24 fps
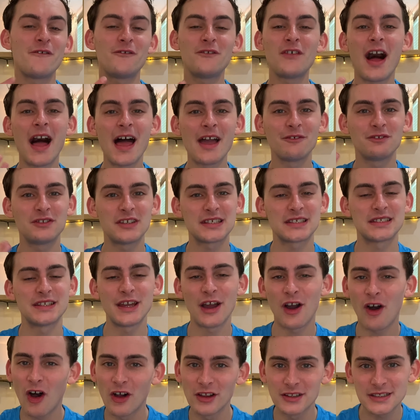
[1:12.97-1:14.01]
five Disney
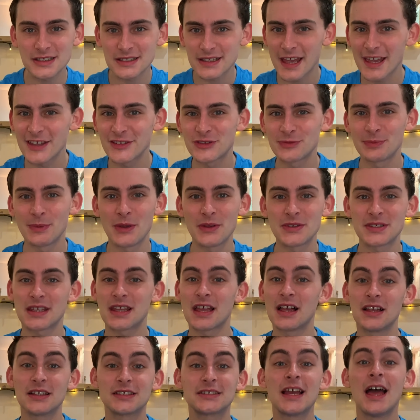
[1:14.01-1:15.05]
on-stage
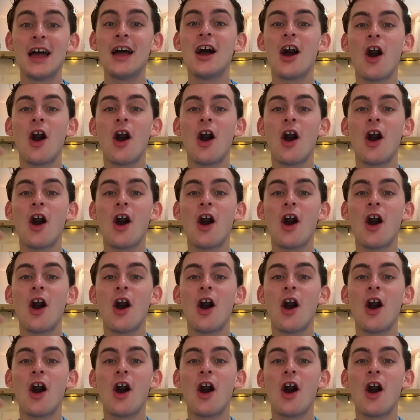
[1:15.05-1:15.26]
musicals,